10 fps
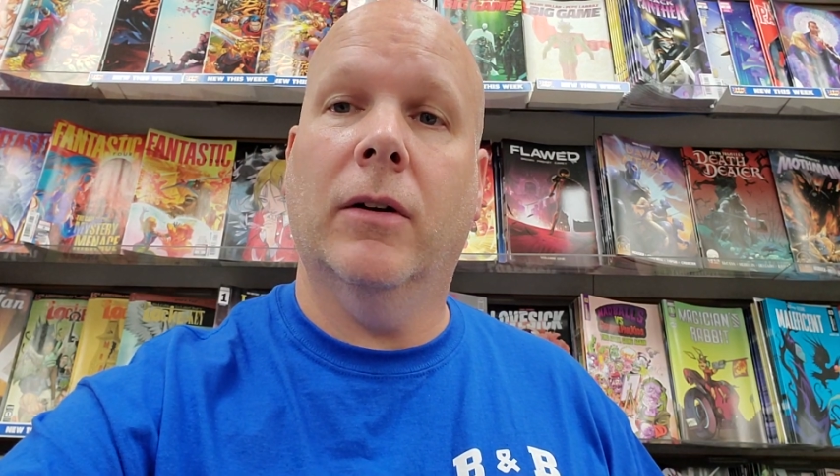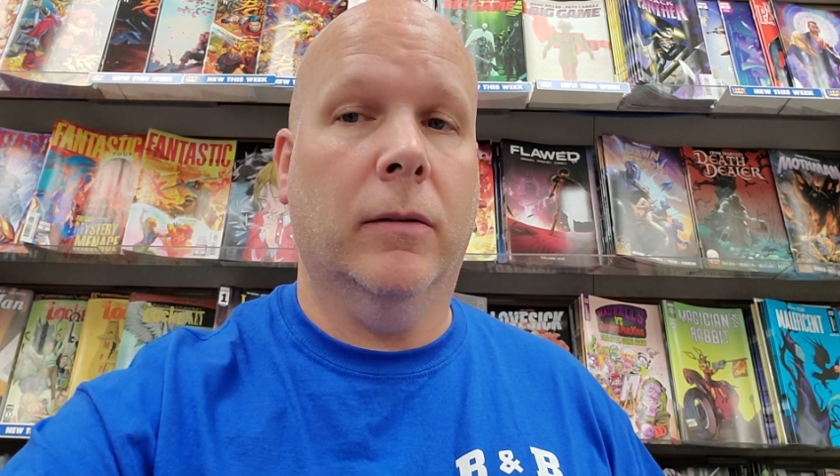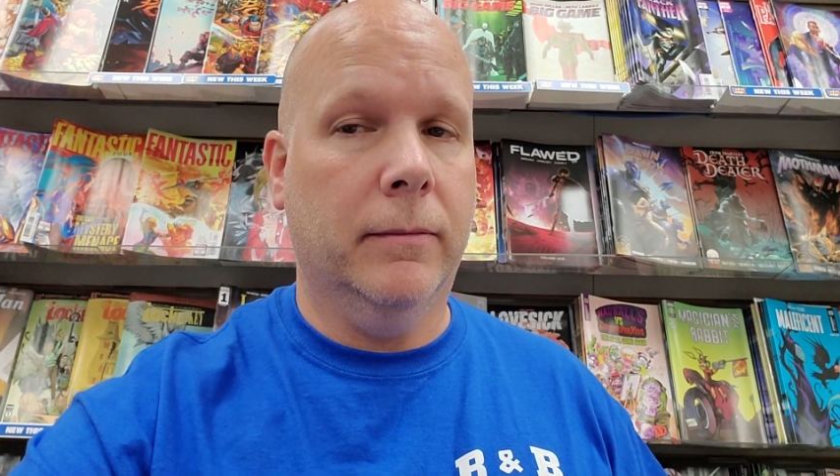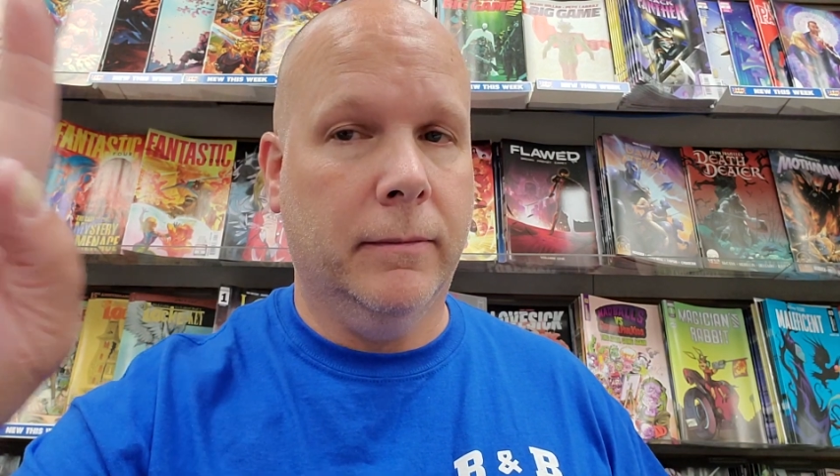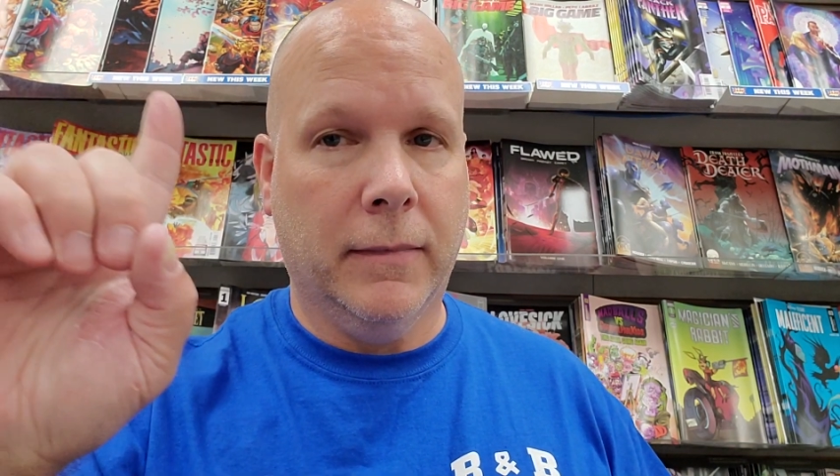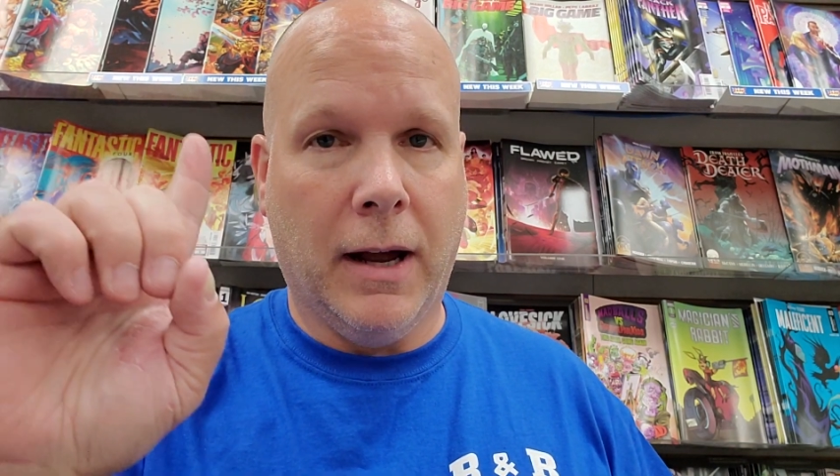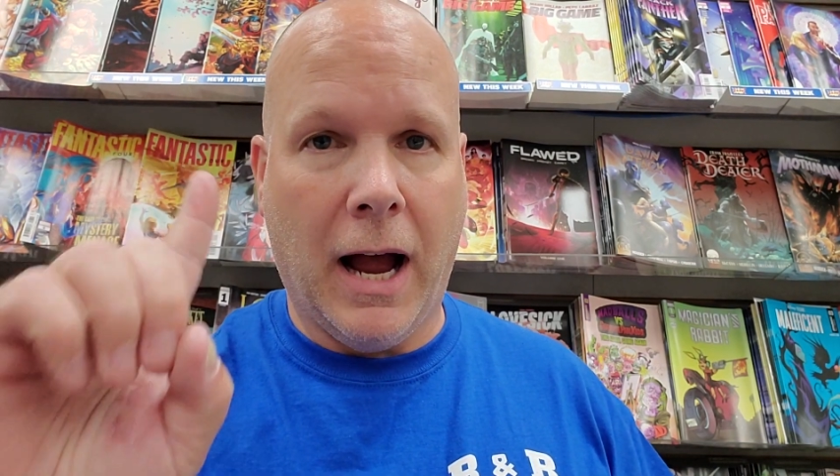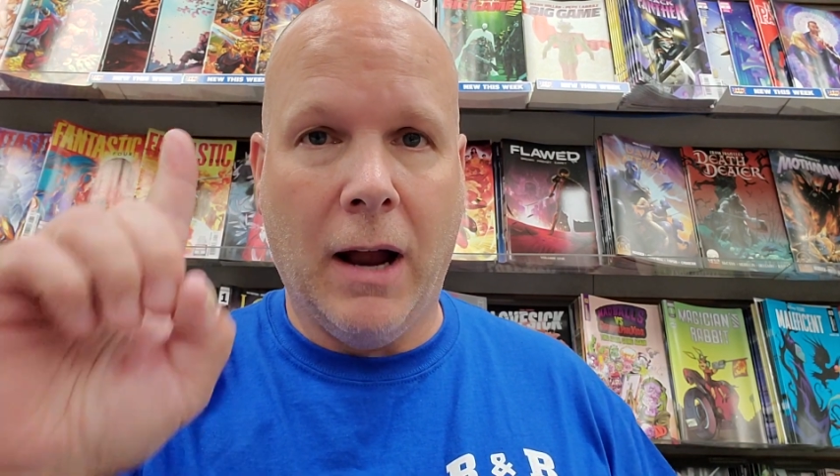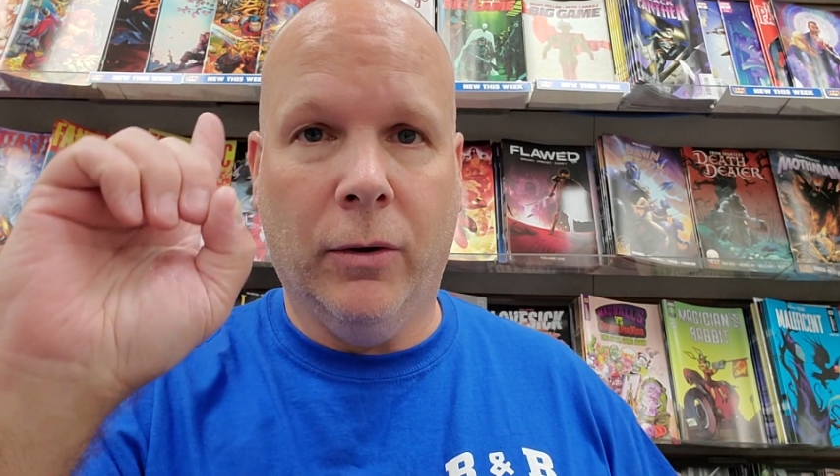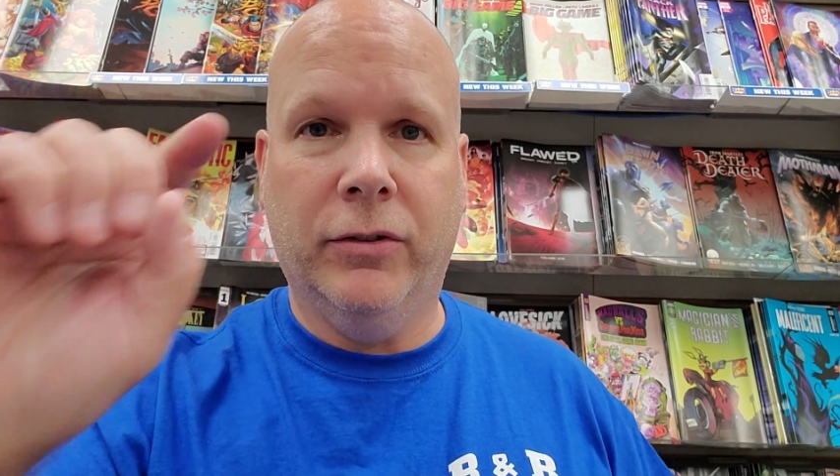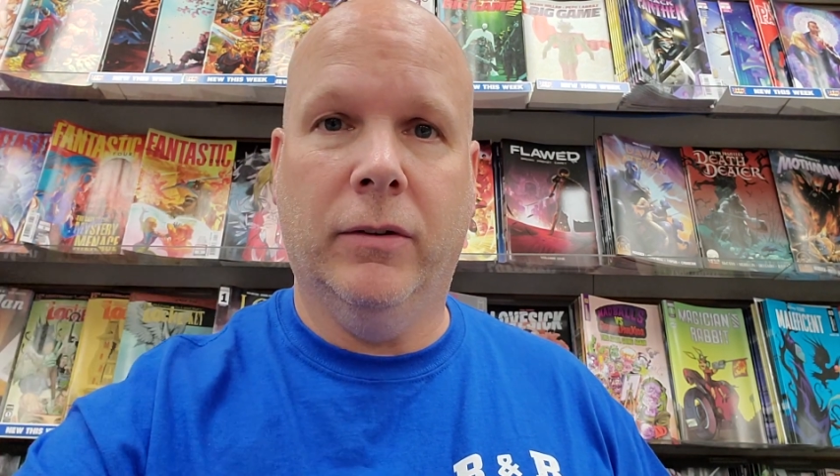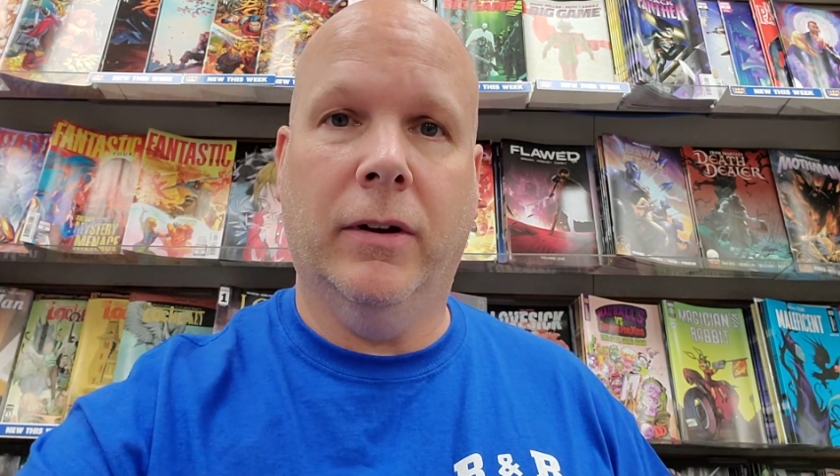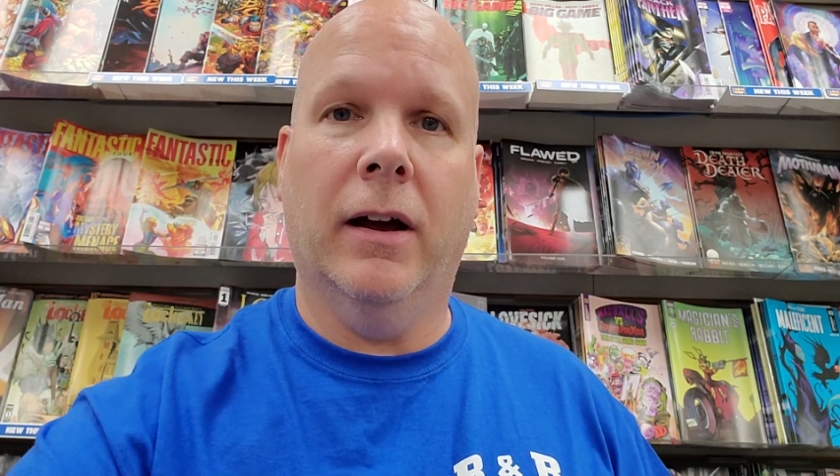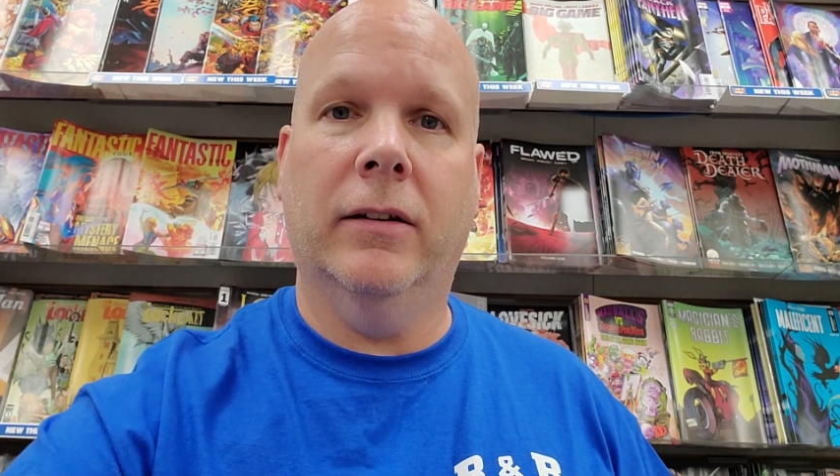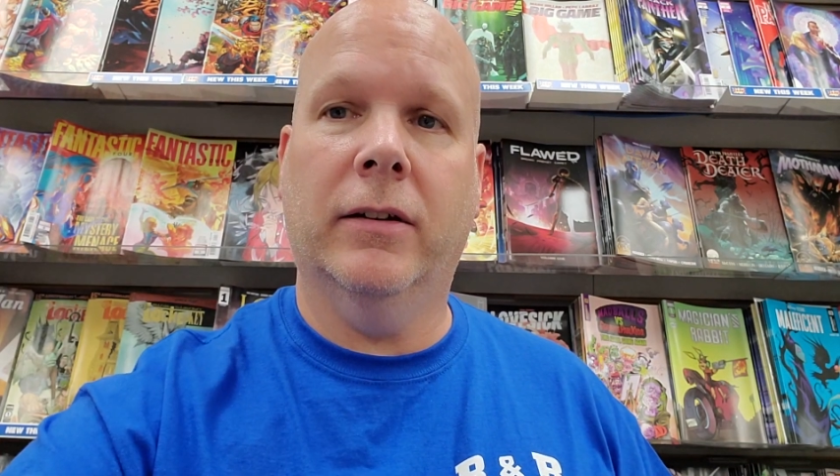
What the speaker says: Oh, I will see you guys